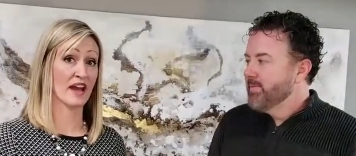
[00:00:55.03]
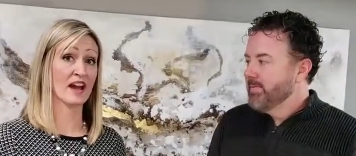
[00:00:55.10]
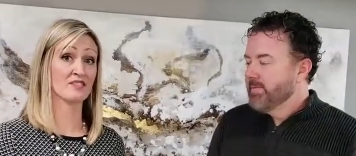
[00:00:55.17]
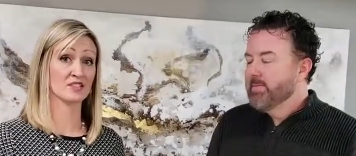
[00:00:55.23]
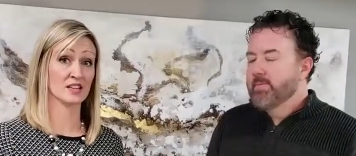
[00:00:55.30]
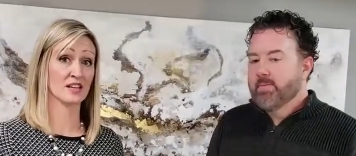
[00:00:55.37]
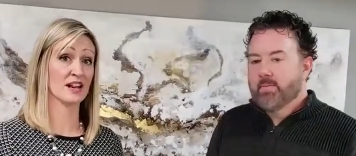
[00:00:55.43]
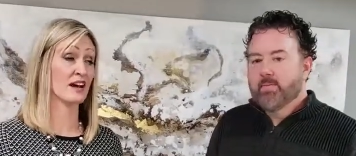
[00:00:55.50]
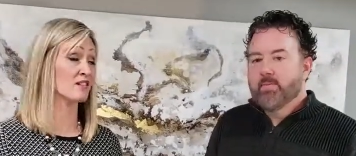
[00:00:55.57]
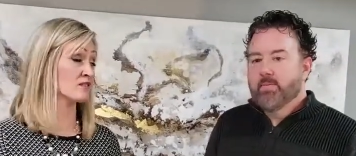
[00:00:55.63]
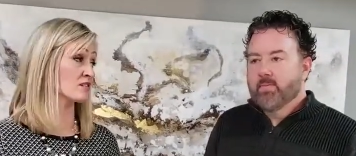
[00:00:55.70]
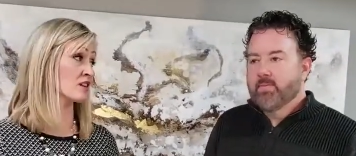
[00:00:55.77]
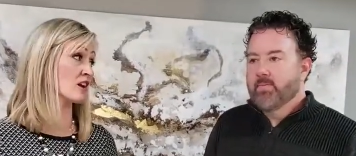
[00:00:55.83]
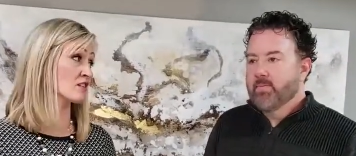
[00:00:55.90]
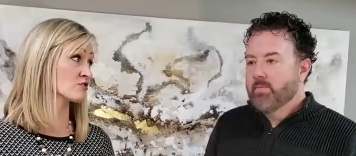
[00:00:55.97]
Speaker 1: have to get out
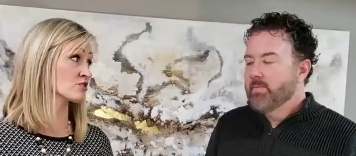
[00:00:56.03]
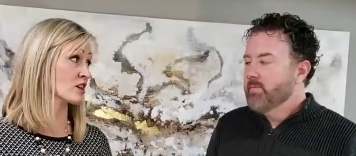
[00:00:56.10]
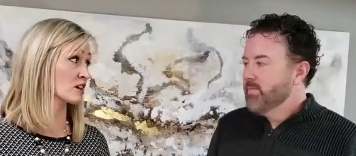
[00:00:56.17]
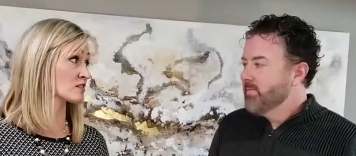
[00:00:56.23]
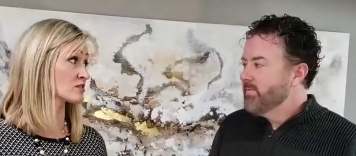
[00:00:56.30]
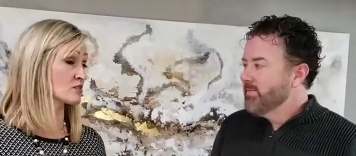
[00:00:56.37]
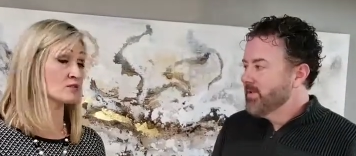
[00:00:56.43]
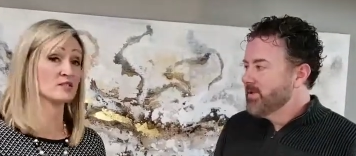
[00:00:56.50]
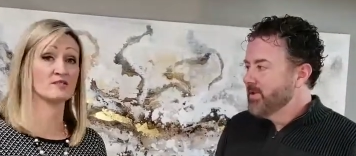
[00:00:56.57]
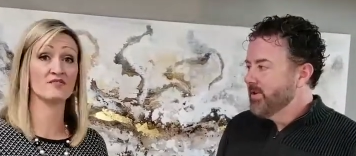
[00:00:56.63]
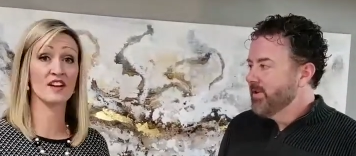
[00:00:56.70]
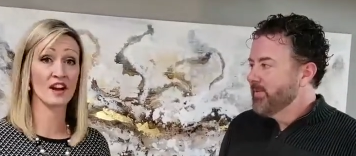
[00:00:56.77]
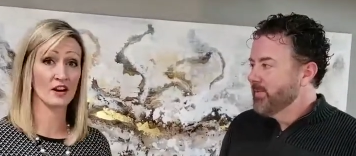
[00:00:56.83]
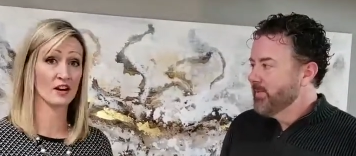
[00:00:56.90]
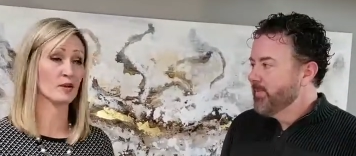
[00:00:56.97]
of the contract.
Speaker 2: So it's sure.
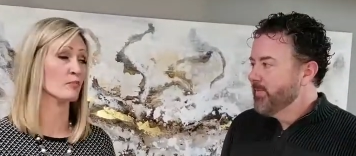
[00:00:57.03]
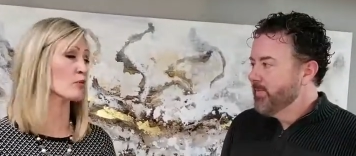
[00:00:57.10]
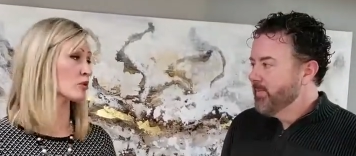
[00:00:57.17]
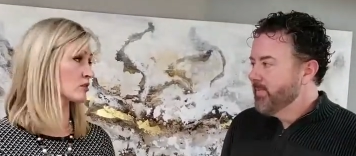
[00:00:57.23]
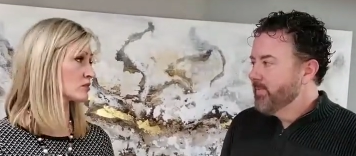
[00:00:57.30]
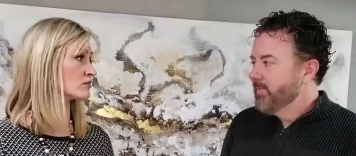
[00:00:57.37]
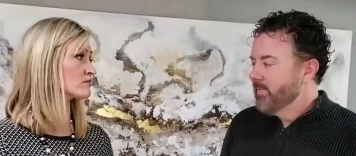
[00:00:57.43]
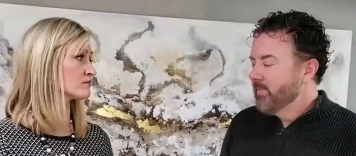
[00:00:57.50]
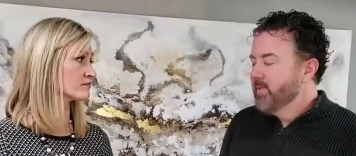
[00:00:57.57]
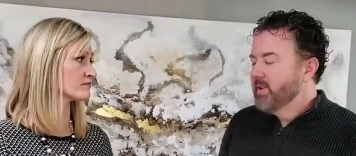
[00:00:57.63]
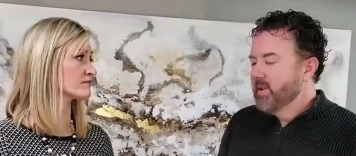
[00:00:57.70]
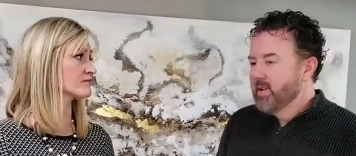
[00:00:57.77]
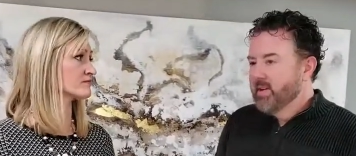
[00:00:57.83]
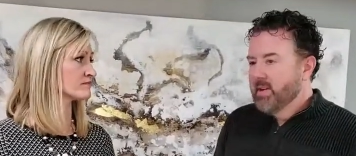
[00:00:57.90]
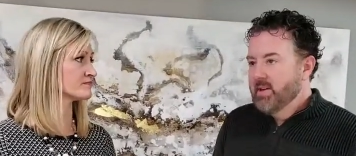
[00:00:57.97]
very important.
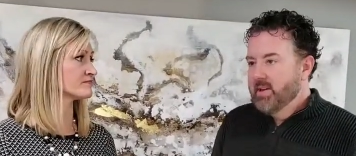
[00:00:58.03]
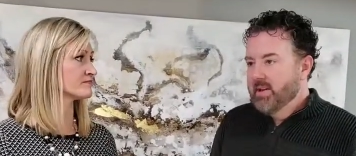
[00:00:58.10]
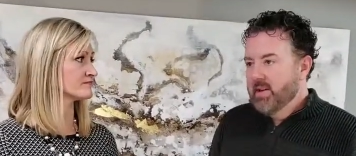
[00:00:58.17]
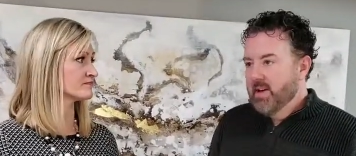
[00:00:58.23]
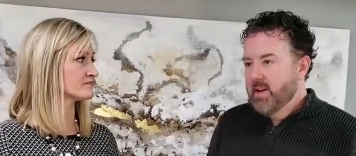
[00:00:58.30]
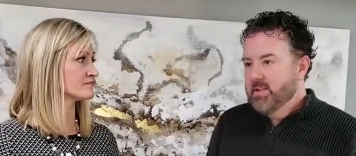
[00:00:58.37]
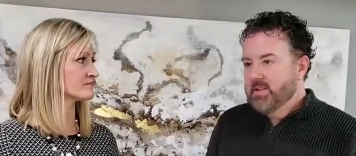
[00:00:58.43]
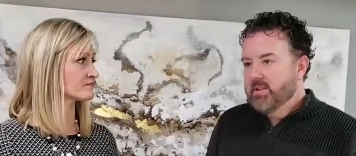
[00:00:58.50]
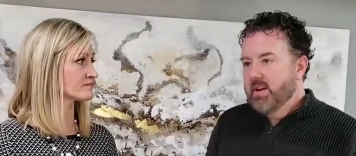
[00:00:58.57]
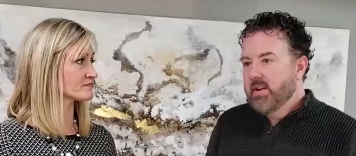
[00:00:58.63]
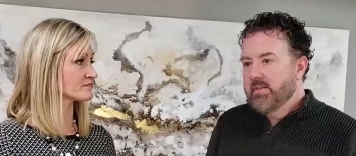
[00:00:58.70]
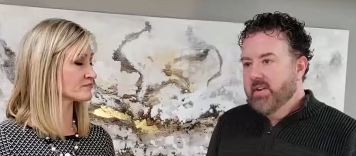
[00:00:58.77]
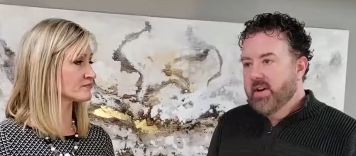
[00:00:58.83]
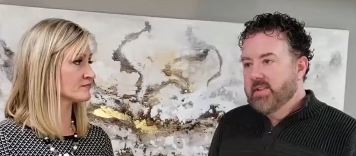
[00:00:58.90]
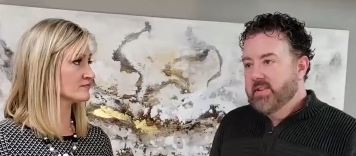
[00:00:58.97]
Yeah, it's great
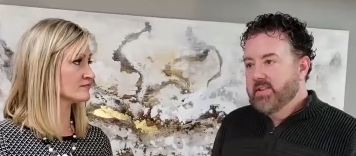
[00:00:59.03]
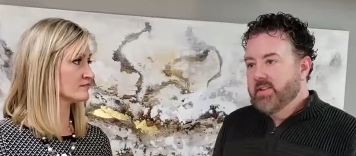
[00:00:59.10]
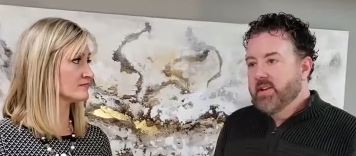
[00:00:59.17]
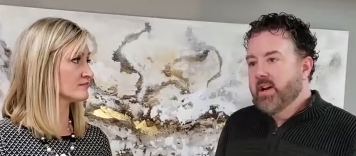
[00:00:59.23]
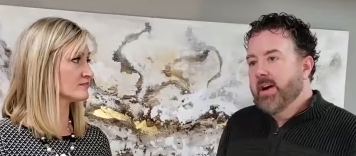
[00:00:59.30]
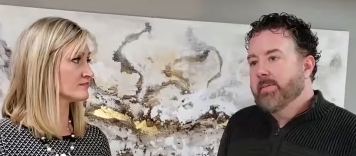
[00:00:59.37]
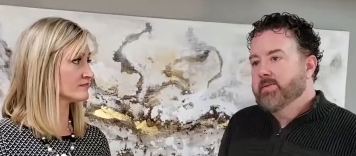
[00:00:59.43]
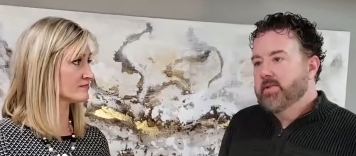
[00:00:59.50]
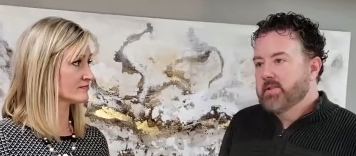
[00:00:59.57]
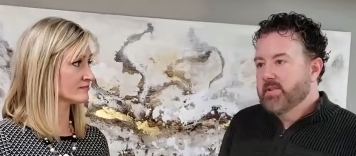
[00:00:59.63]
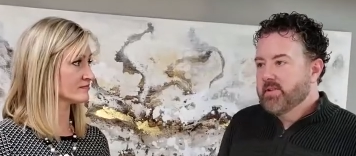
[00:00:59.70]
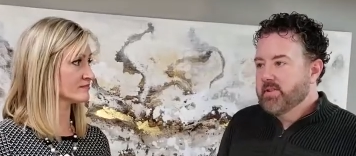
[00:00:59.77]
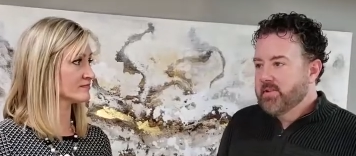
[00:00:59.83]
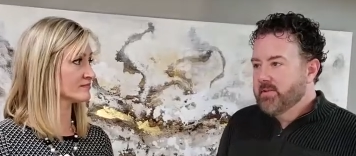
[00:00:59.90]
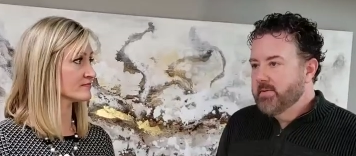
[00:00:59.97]
advice. It's an
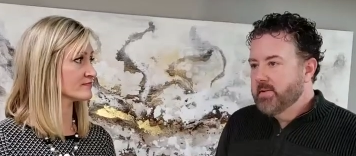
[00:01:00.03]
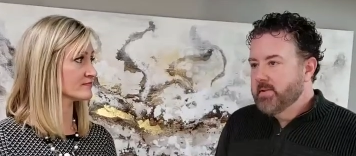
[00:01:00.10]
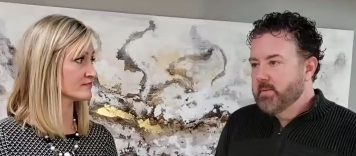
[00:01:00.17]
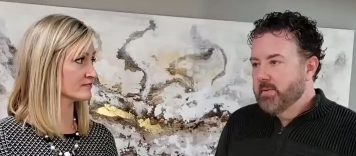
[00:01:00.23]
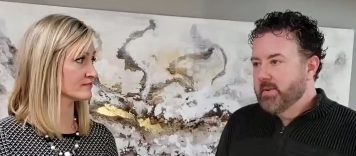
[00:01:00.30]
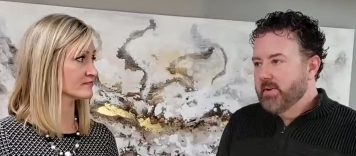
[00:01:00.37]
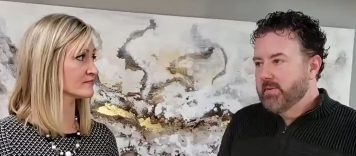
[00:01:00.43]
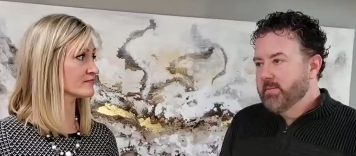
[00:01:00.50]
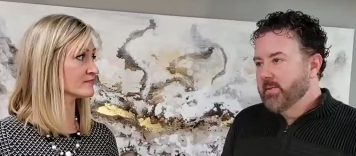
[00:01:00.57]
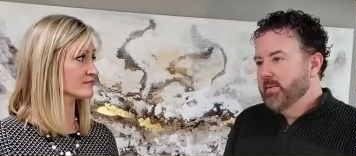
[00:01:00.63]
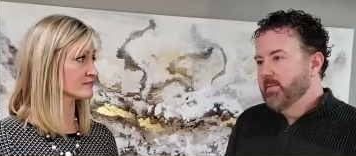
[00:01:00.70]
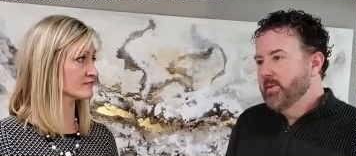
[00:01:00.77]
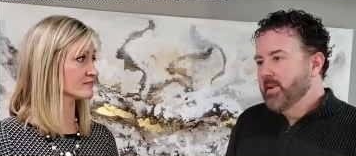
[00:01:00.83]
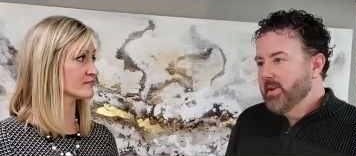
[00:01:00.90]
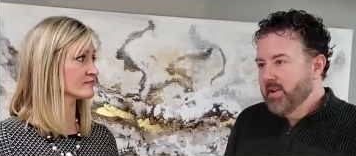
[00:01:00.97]
optional service, but,
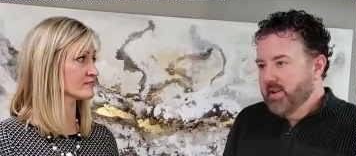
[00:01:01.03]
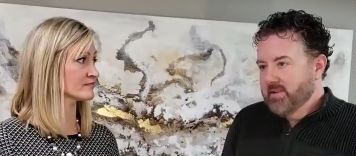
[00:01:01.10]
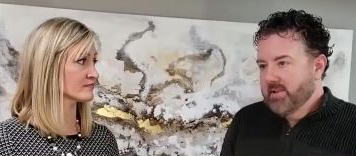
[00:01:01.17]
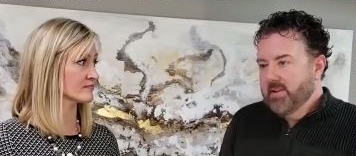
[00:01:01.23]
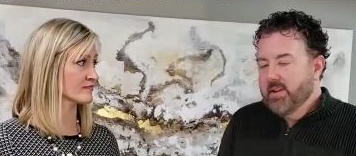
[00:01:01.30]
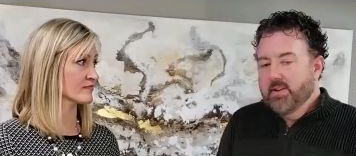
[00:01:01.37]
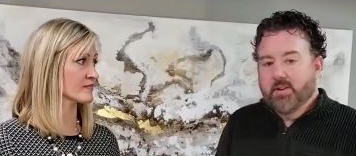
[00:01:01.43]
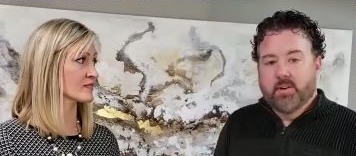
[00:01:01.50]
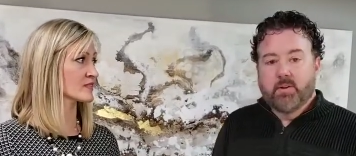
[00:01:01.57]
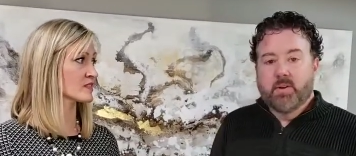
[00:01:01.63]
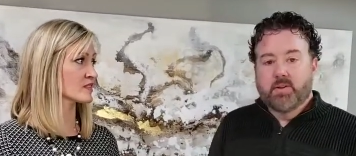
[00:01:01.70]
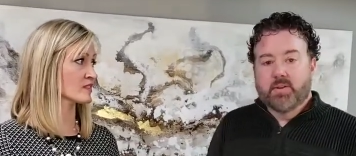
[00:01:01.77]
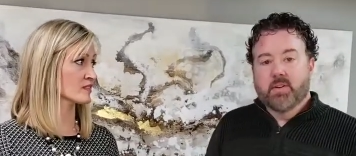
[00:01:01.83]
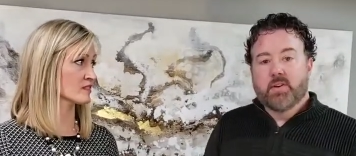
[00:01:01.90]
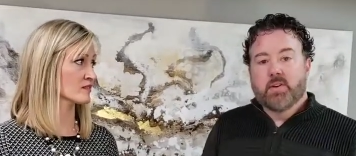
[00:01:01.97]
but we as a lender
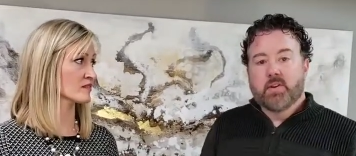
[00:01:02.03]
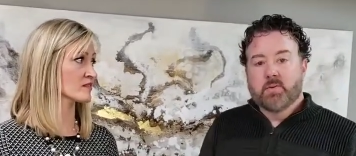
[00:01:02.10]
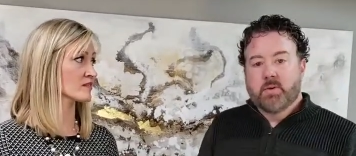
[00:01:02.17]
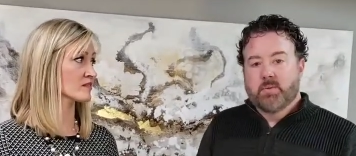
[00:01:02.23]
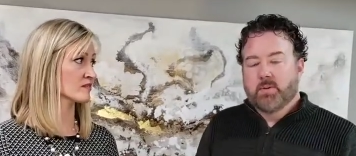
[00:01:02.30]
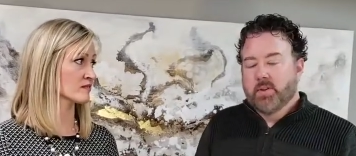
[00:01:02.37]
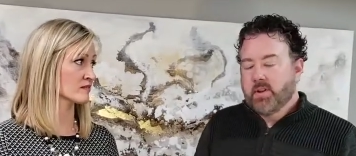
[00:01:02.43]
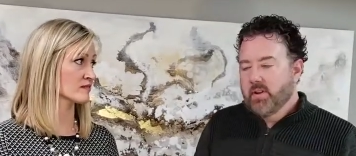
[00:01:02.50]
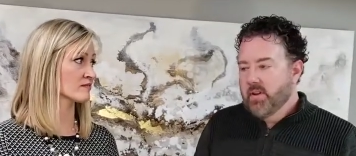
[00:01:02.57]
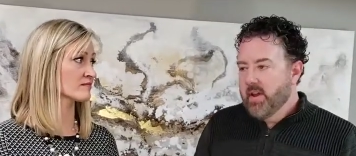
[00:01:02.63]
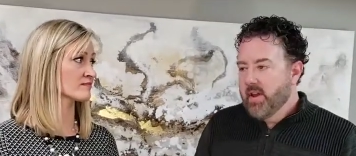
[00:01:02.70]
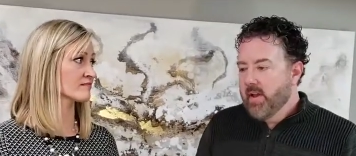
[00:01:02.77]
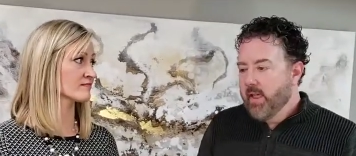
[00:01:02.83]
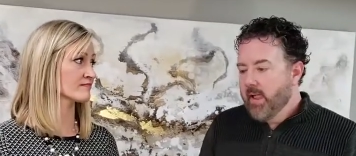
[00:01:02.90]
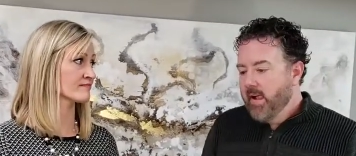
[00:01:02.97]
always encourage people to do
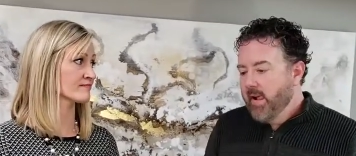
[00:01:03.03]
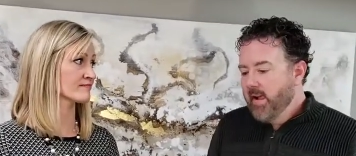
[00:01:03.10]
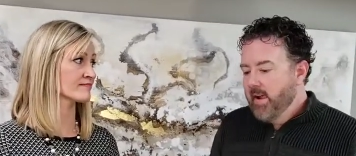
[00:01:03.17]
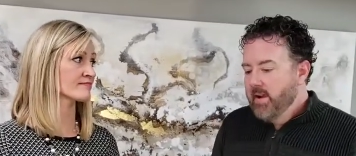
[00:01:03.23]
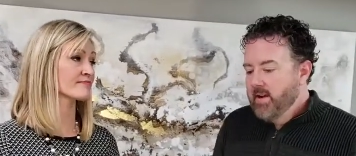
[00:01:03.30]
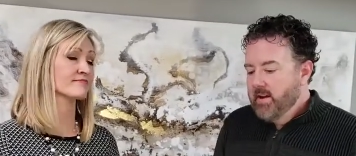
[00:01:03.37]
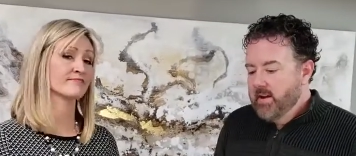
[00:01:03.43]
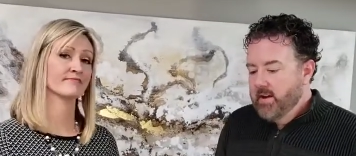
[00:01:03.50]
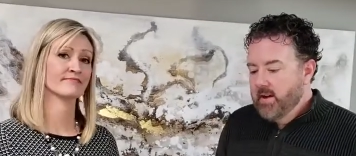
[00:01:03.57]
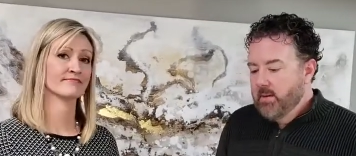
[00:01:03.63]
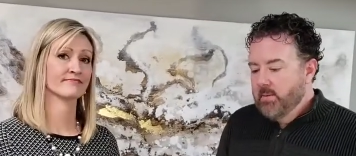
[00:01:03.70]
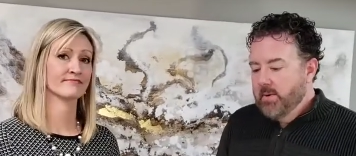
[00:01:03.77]
that. Um,